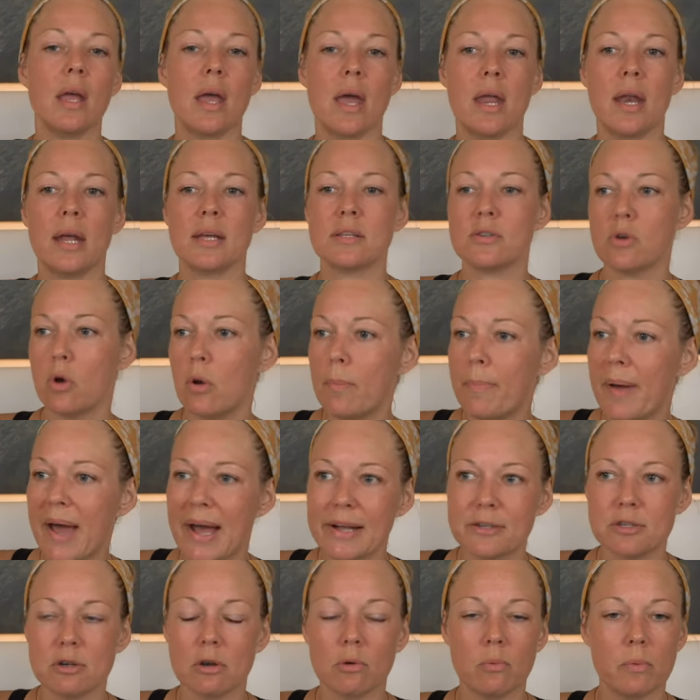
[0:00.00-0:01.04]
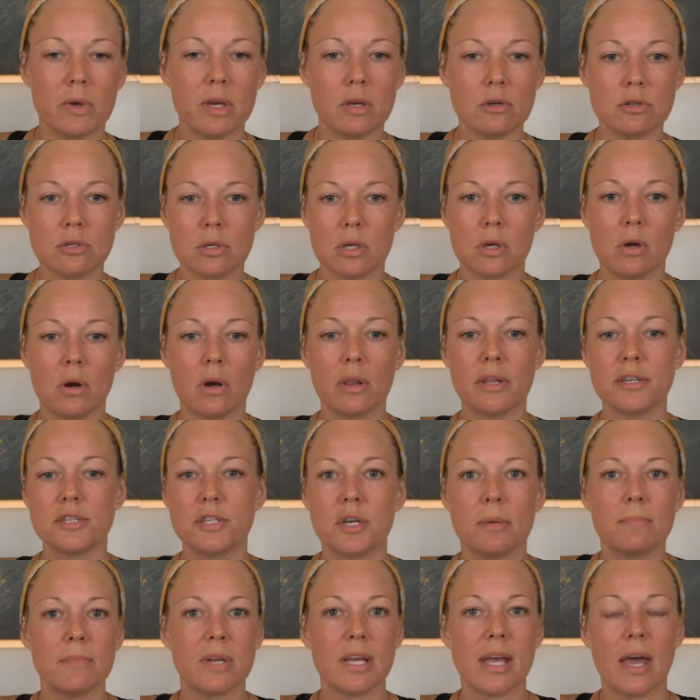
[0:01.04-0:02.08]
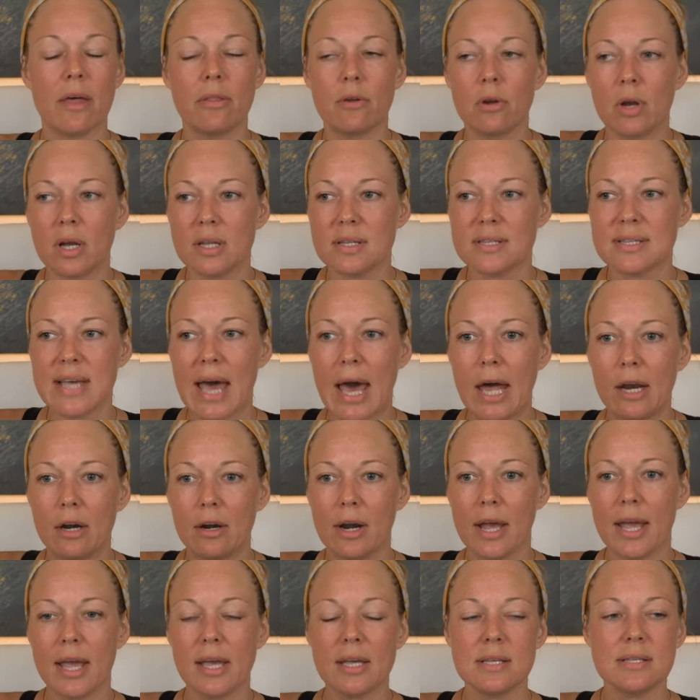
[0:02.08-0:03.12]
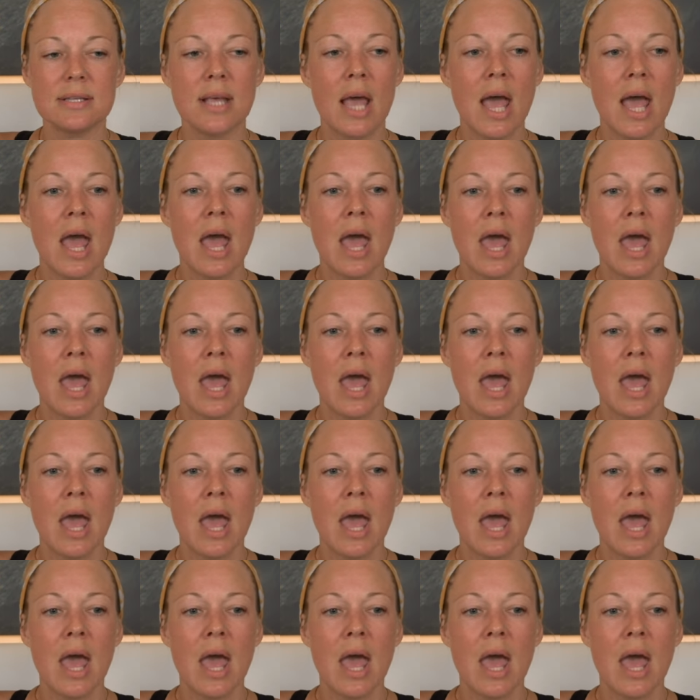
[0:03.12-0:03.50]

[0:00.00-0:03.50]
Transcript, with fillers: And I told Patrick, we usually go to the gym together on Saturdays.